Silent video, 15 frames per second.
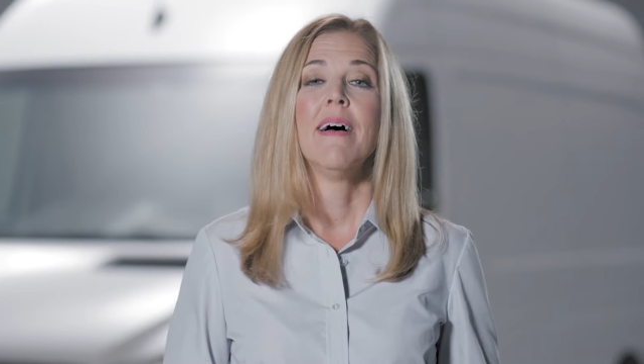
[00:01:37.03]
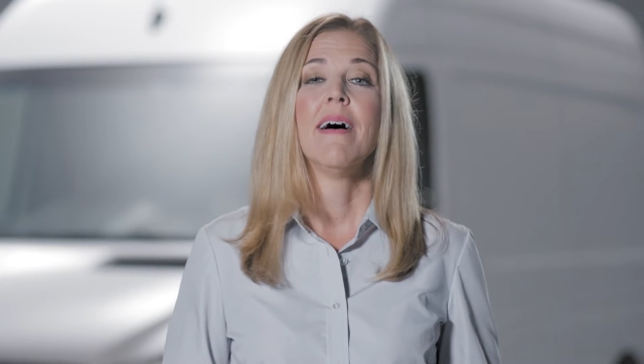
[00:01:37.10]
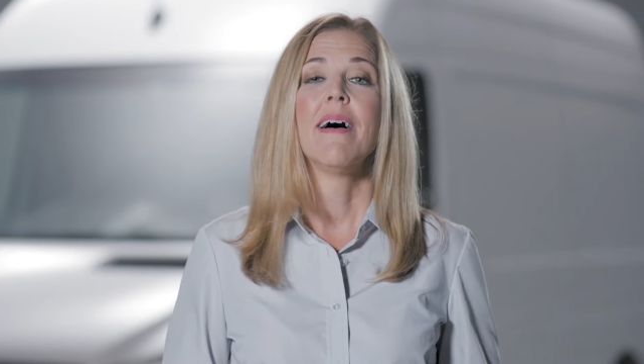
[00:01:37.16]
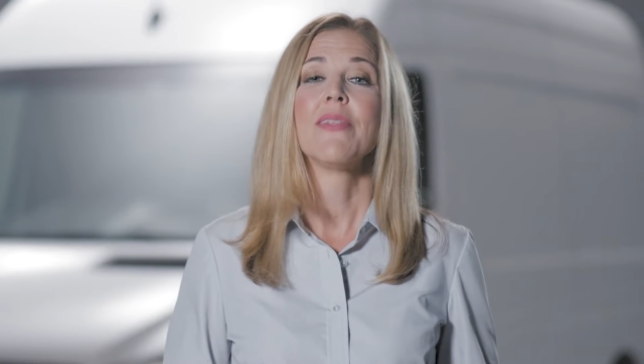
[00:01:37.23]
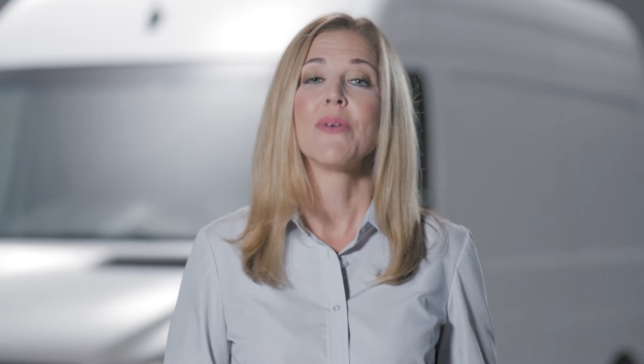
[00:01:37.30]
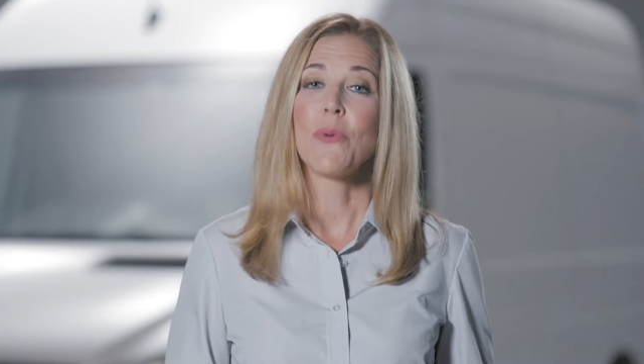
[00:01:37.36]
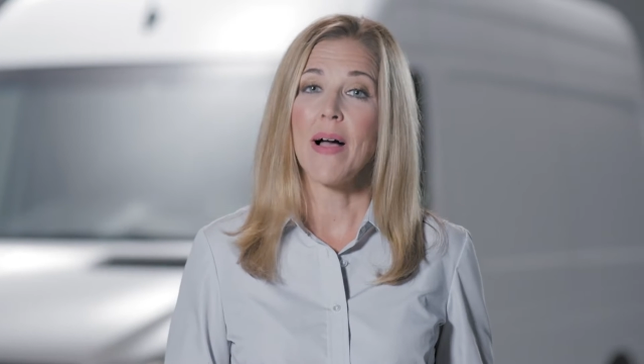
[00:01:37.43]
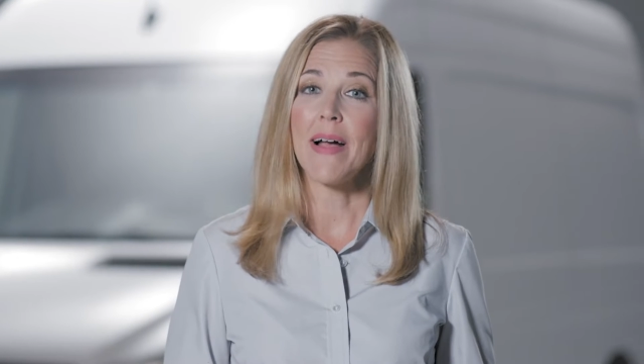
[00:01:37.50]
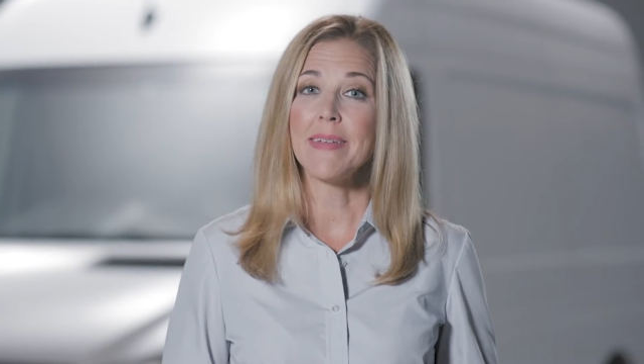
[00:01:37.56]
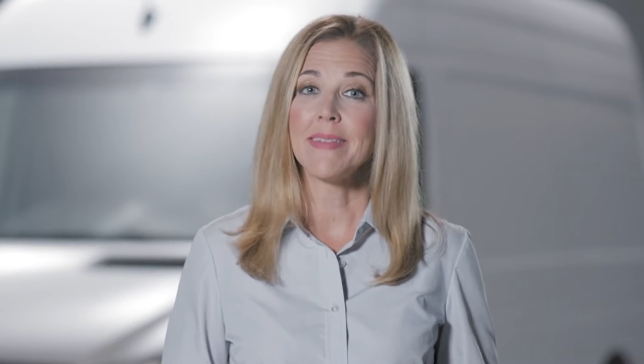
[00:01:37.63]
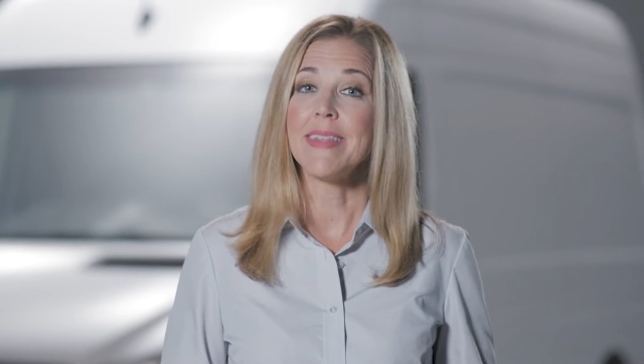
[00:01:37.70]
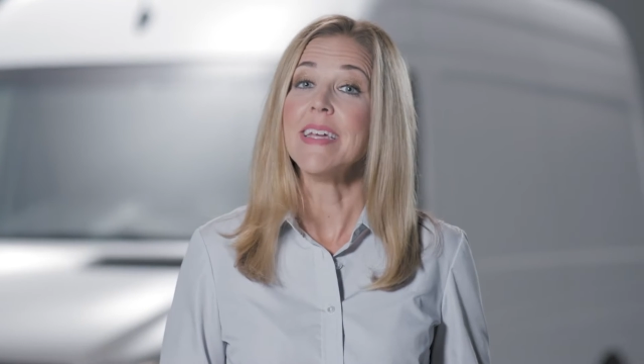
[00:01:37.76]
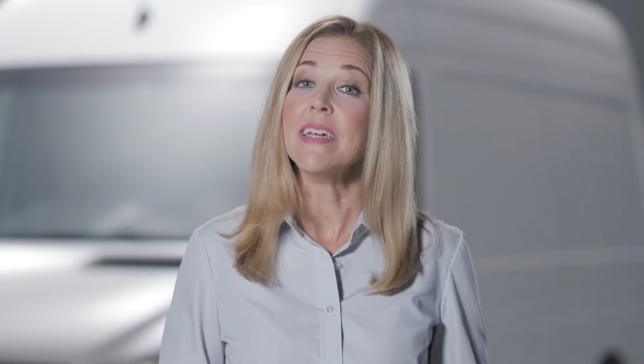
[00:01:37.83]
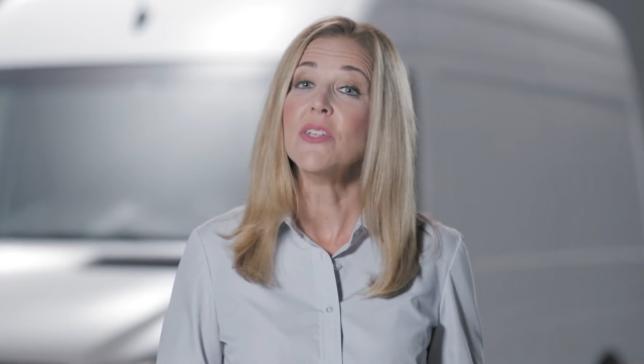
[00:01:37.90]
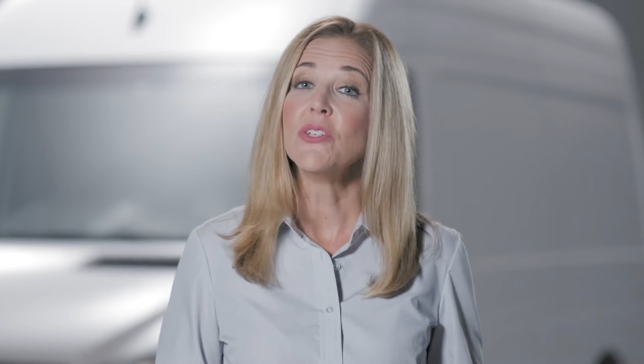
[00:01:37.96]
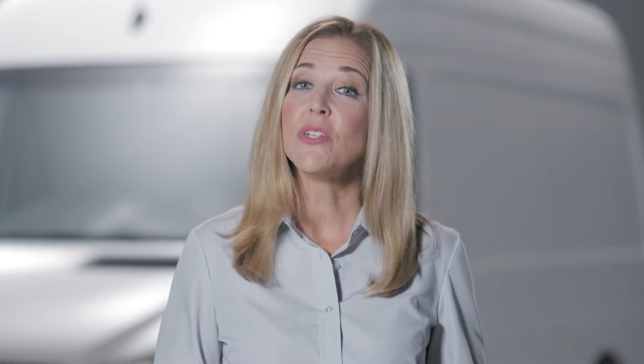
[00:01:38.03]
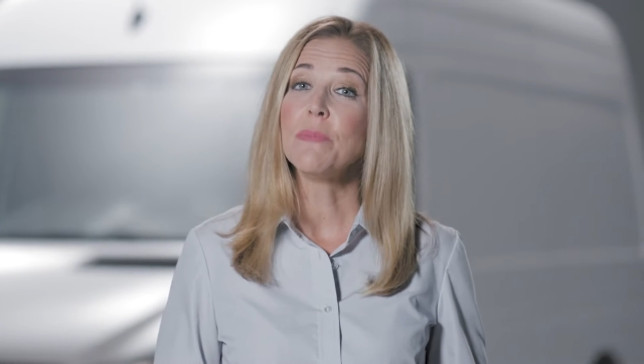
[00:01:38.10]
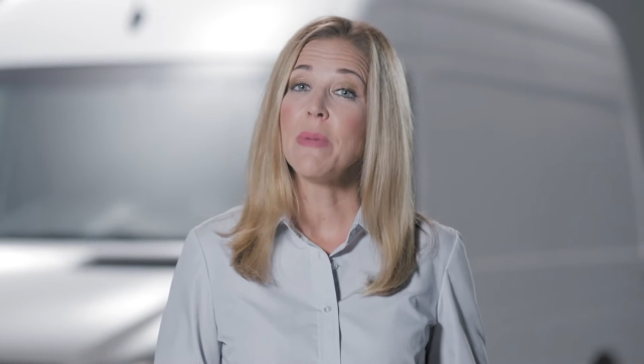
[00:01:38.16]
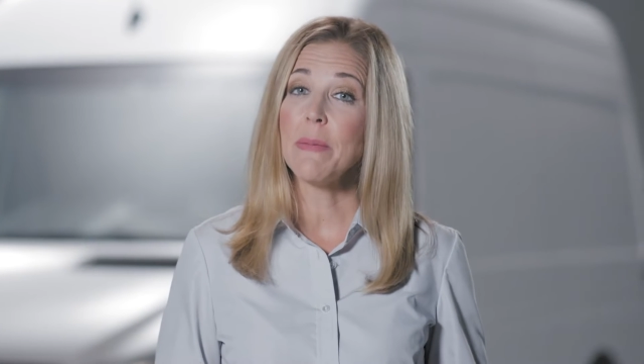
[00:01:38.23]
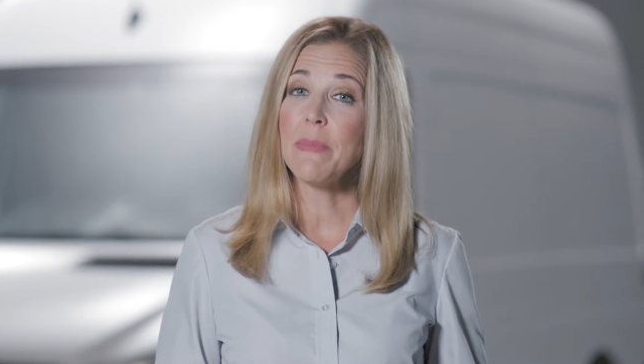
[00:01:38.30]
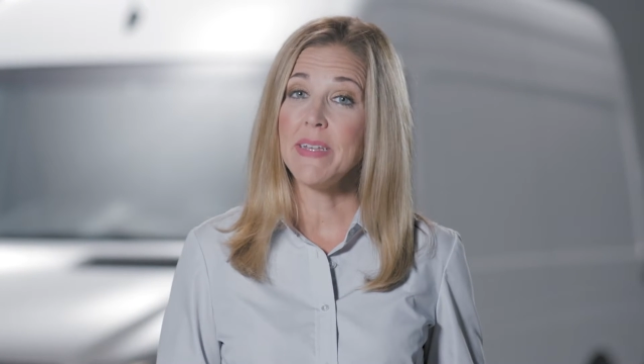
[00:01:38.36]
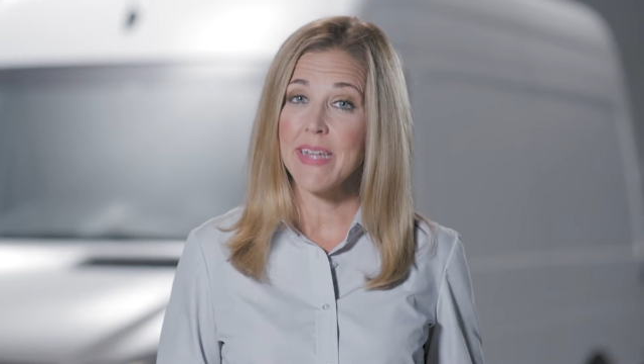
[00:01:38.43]
otherwise the engine
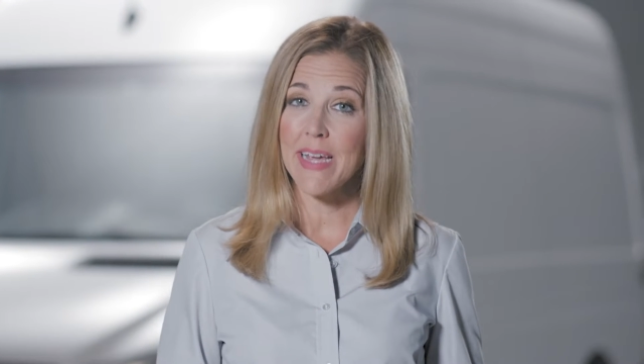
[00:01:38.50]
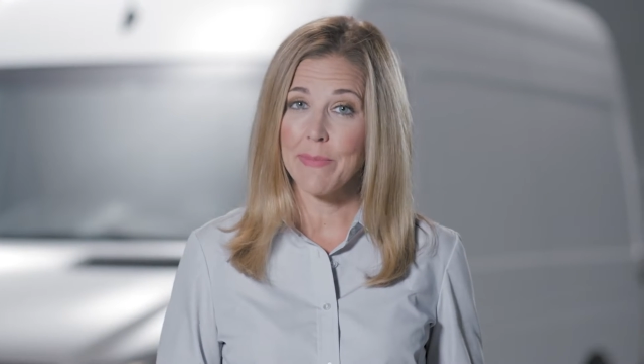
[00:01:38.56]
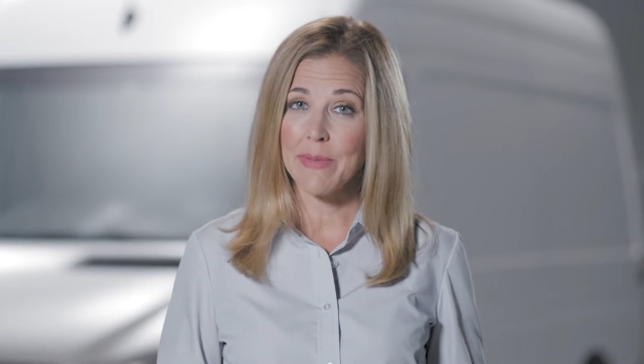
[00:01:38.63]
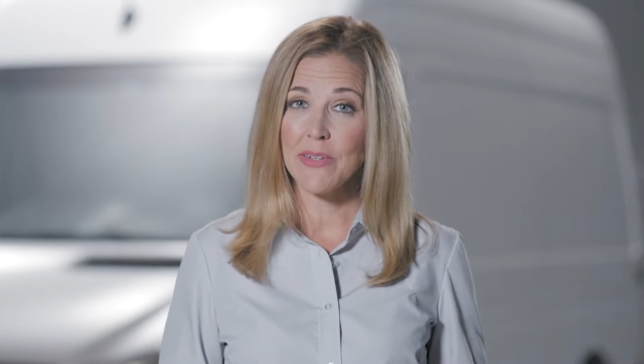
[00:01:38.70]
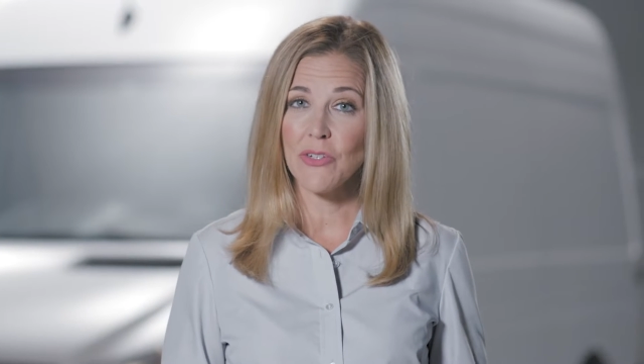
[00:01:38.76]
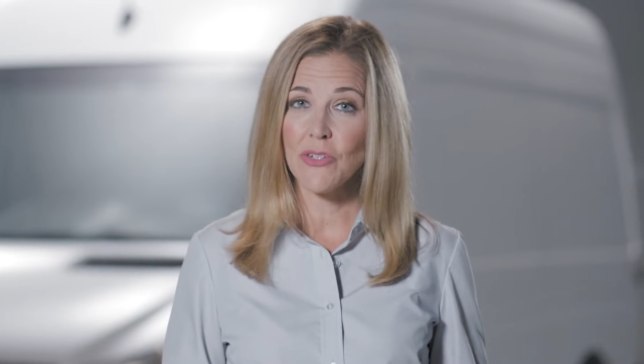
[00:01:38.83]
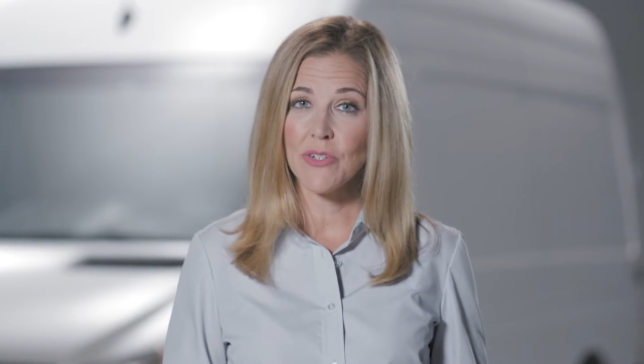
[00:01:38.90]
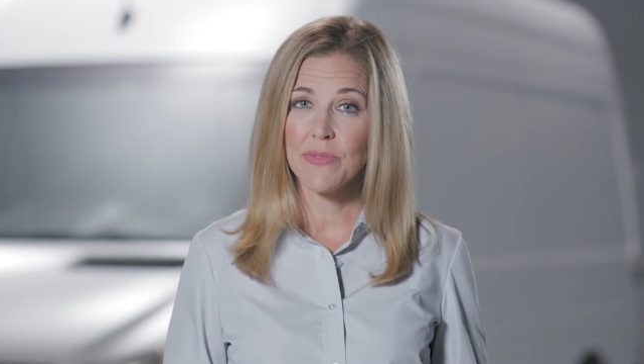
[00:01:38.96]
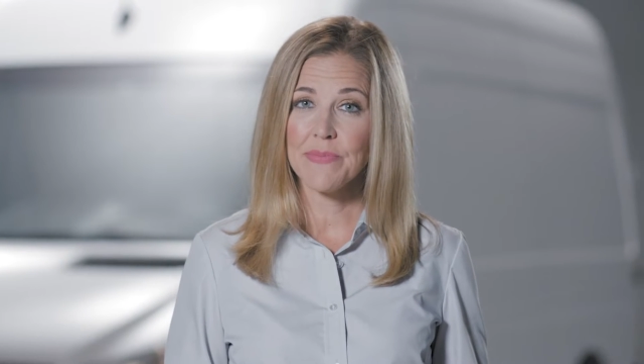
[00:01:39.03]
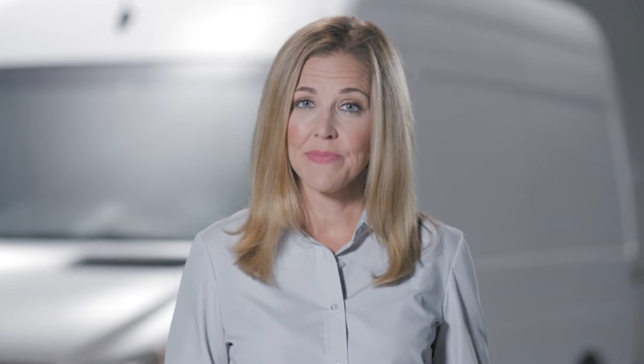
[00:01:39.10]
may be damaged.